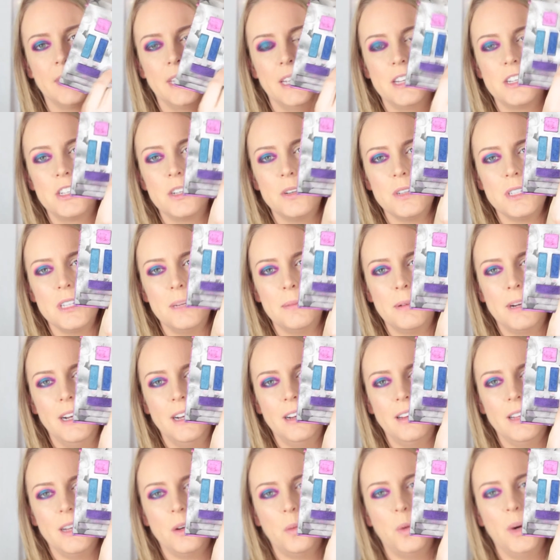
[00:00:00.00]
It shows up
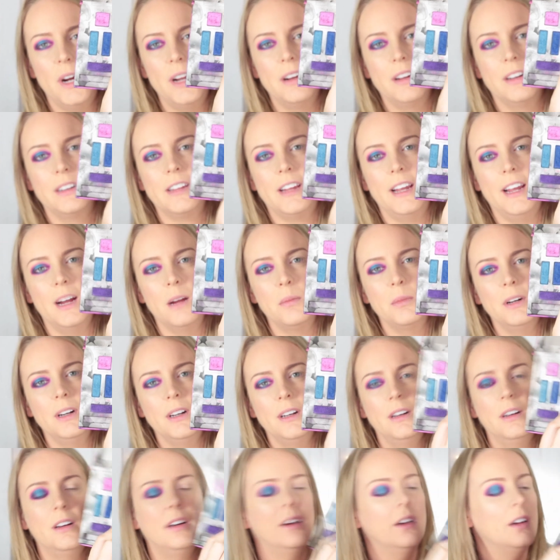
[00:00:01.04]
kind of like white on
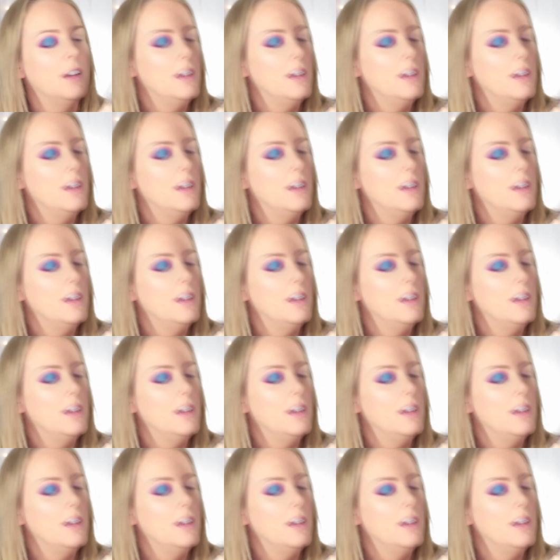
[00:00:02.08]
camera,